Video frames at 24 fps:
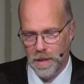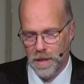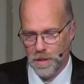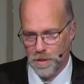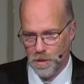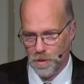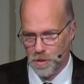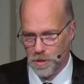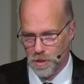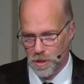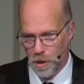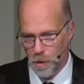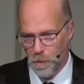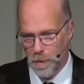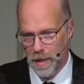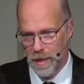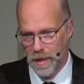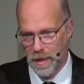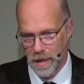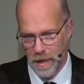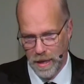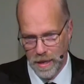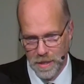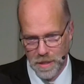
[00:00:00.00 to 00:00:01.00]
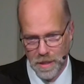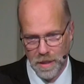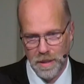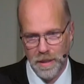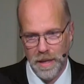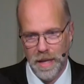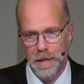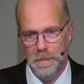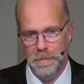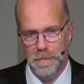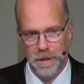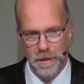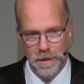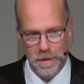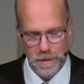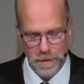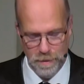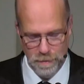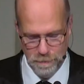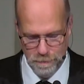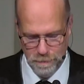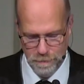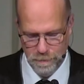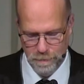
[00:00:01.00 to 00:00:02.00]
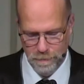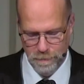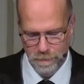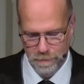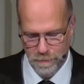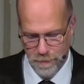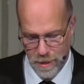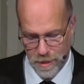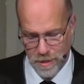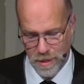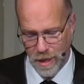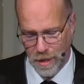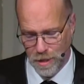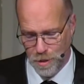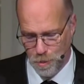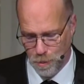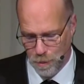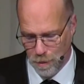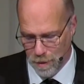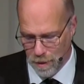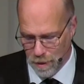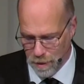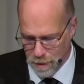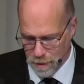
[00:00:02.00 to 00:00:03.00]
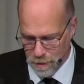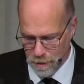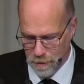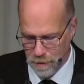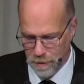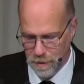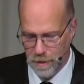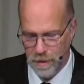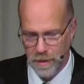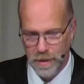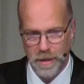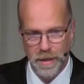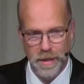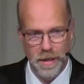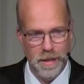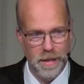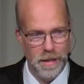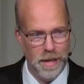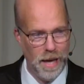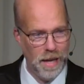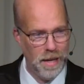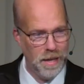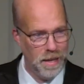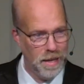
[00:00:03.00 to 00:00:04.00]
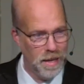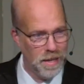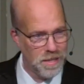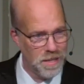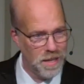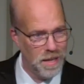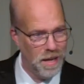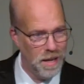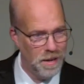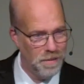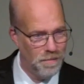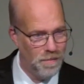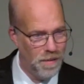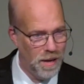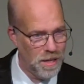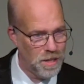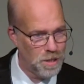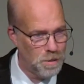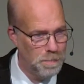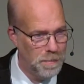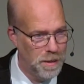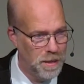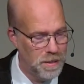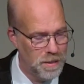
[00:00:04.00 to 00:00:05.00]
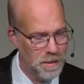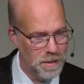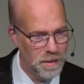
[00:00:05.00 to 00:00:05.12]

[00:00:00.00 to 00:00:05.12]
So sowing is a labor. It takes work, and it's an investment.